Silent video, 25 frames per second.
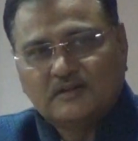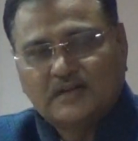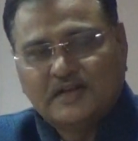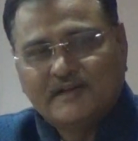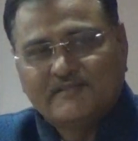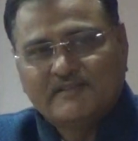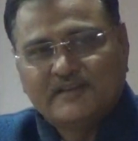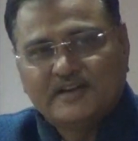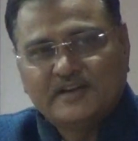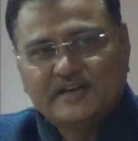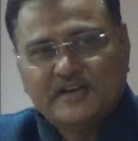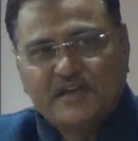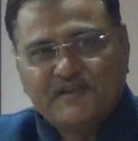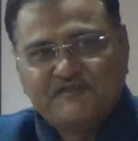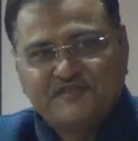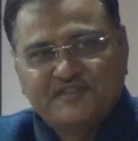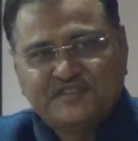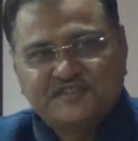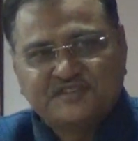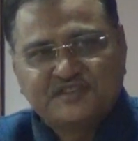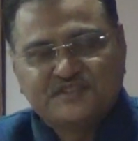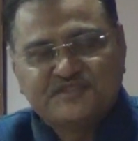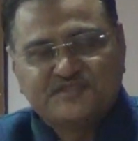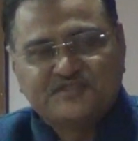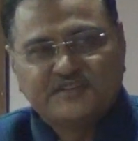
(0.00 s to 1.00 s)
having
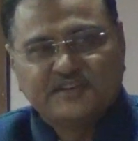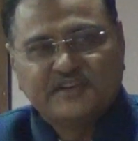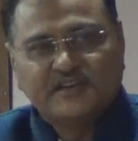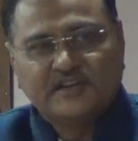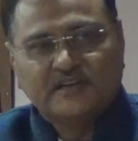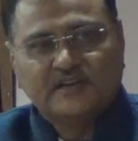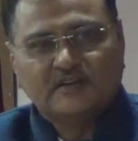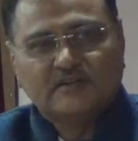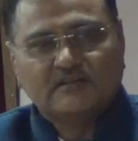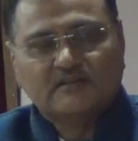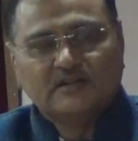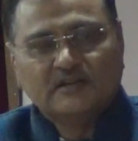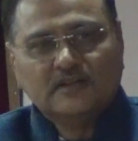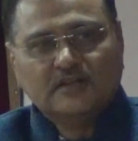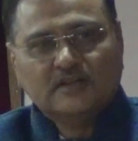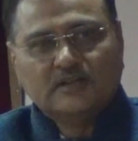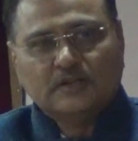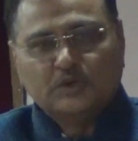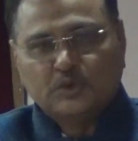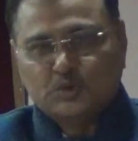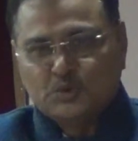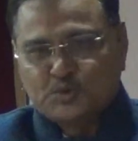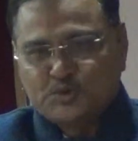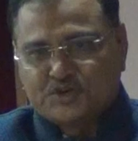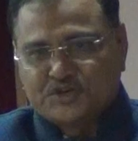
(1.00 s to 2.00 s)
deficiency in
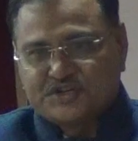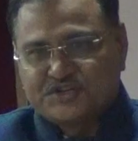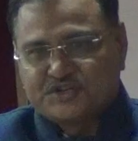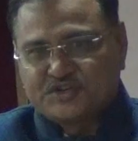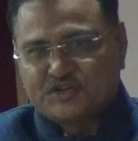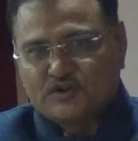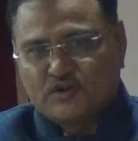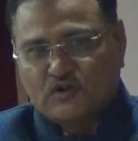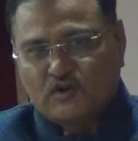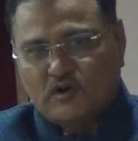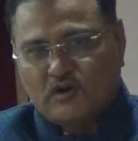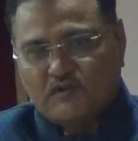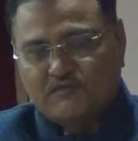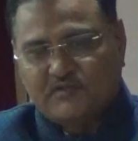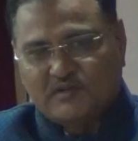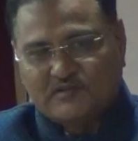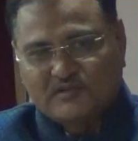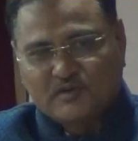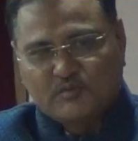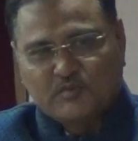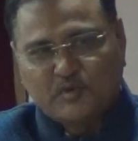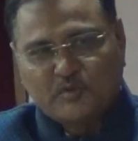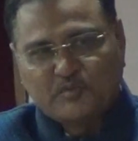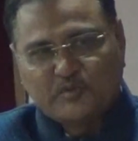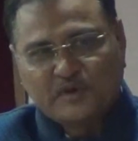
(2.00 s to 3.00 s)
nutrition of
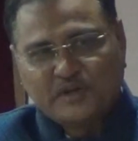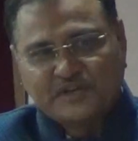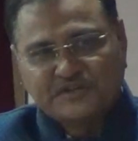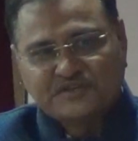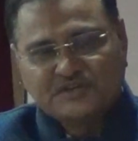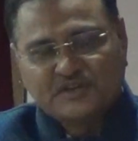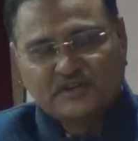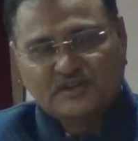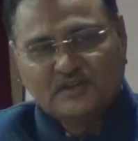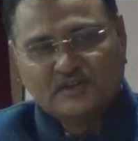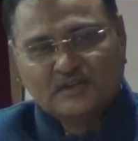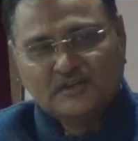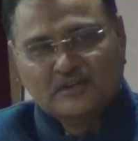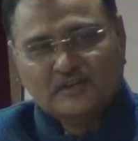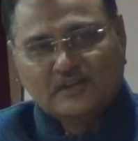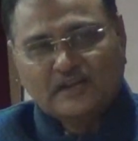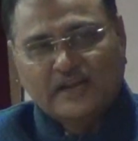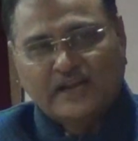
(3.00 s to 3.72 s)
our population,